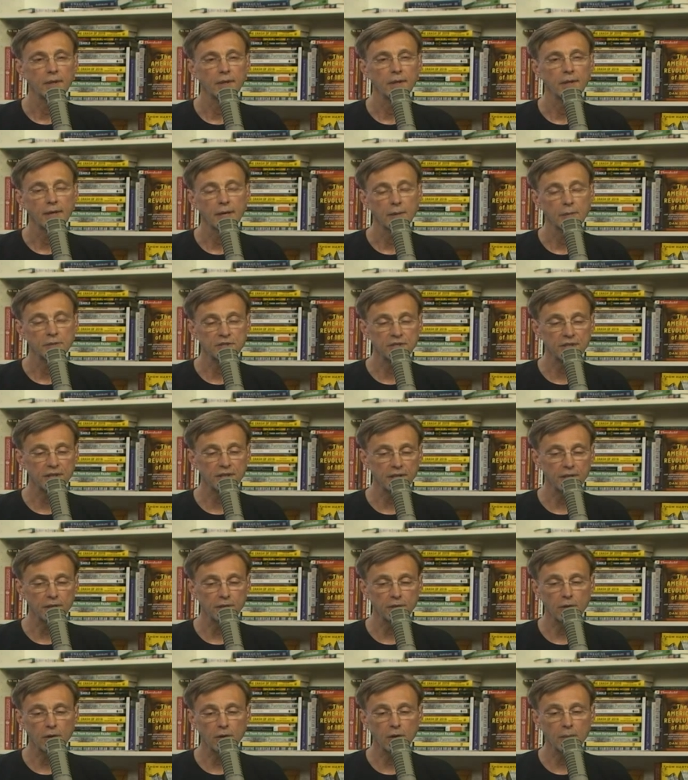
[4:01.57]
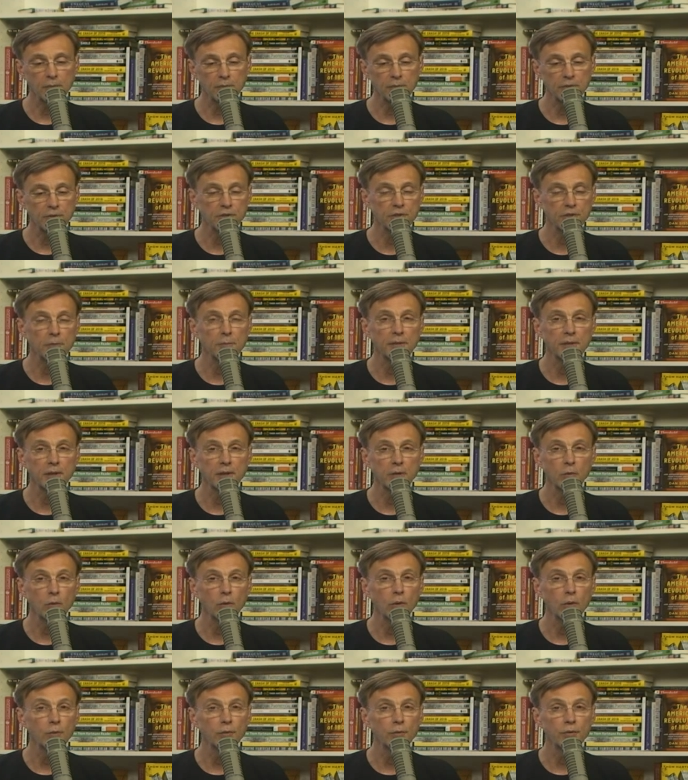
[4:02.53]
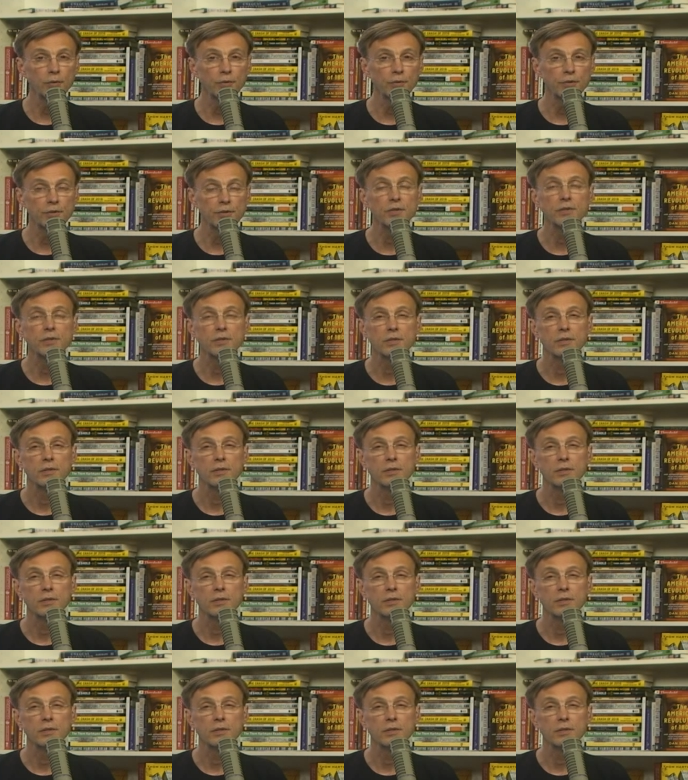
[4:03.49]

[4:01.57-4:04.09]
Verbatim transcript: Yeah, I would say you they know, grow up they, with so many wounds.